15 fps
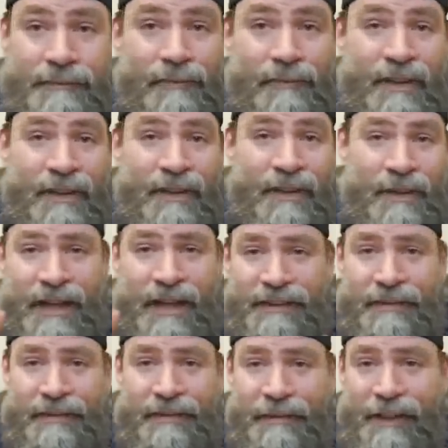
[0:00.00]
you guys
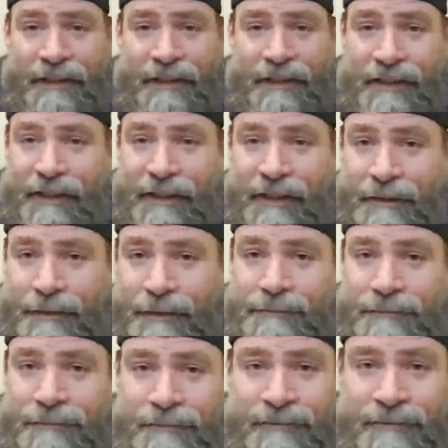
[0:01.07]
definitely, you know,
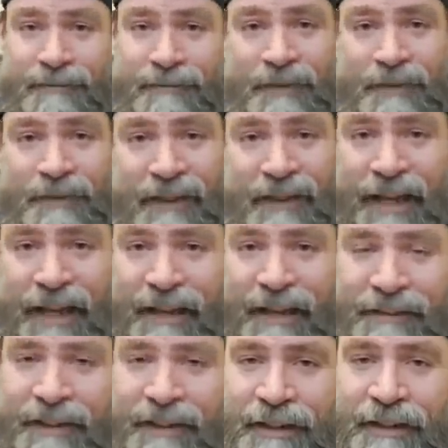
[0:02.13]
yeah,
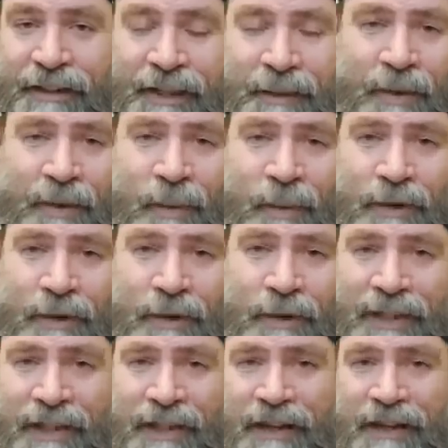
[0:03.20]
there, he want to want to be
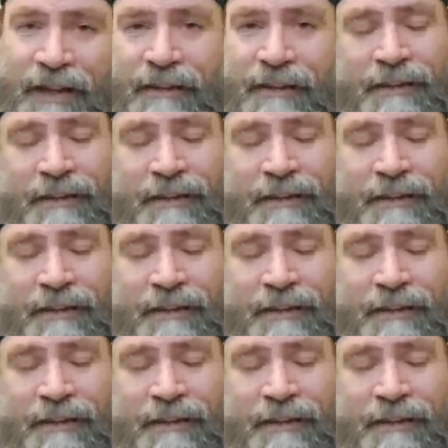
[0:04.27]
there.